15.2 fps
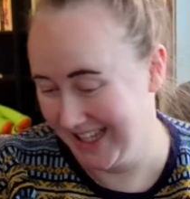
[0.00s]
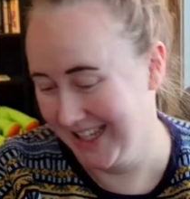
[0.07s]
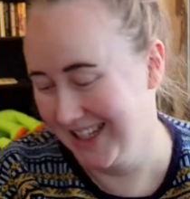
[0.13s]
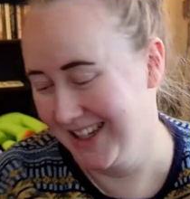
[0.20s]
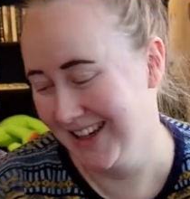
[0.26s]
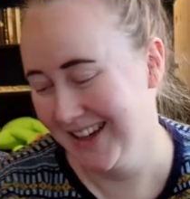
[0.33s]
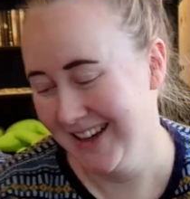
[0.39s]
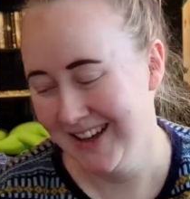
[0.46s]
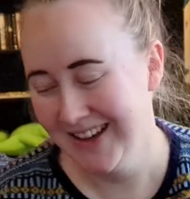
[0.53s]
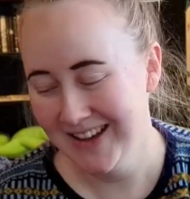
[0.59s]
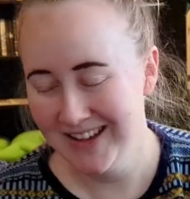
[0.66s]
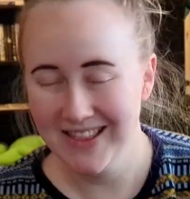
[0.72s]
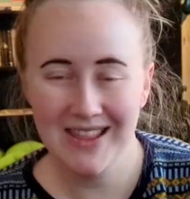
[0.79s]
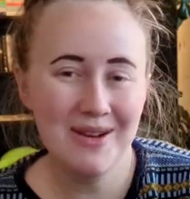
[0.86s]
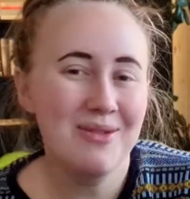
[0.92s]

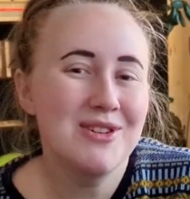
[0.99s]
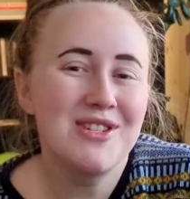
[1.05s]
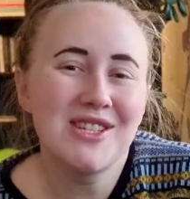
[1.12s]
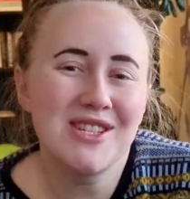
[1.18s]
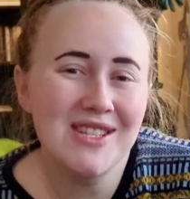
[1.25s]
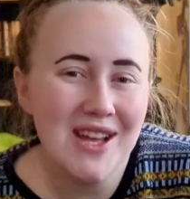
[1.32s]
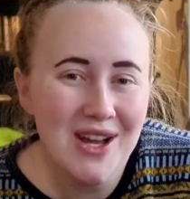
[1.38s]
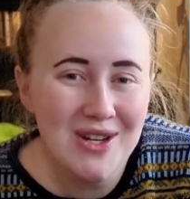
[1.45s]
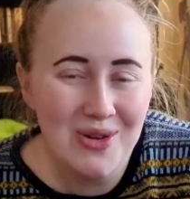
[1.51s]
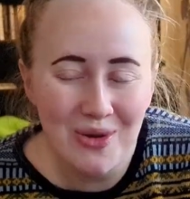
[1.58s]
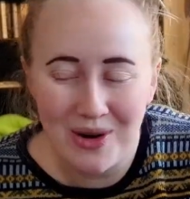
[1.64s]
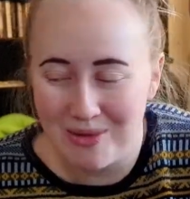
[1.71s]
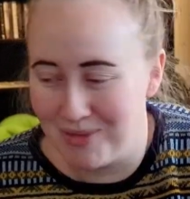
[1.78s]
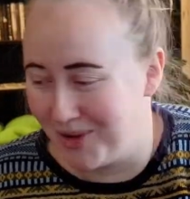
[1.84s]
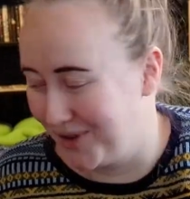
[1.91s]
They were just
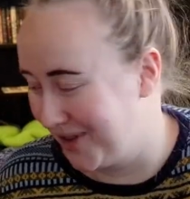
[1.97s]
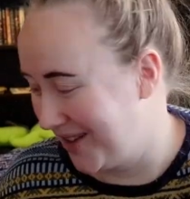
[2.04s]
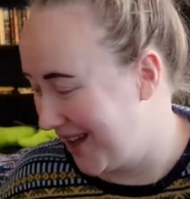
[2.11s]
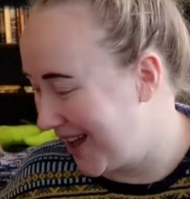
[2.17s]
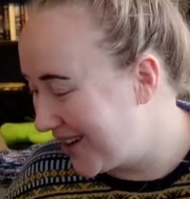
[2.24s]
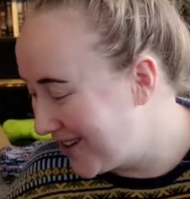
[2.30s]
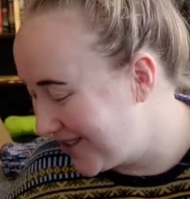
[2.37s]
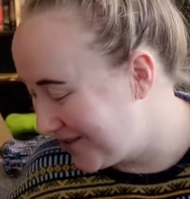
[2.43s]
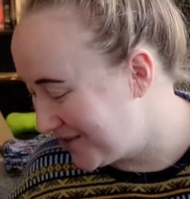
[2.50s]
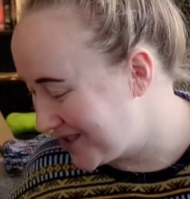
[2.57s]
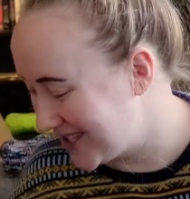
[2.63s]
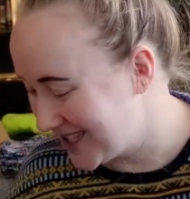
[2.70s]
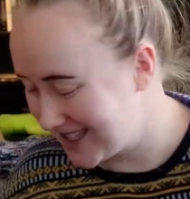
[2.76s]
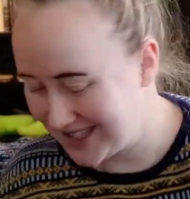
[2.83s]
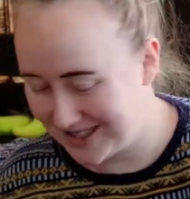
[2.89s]
adorable. I couldn't
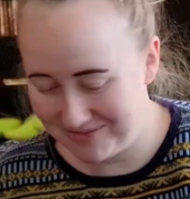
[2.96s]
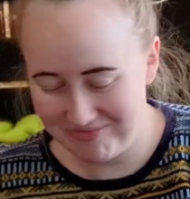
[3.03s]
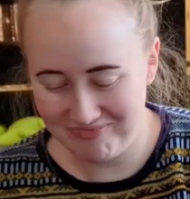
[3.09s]
resist.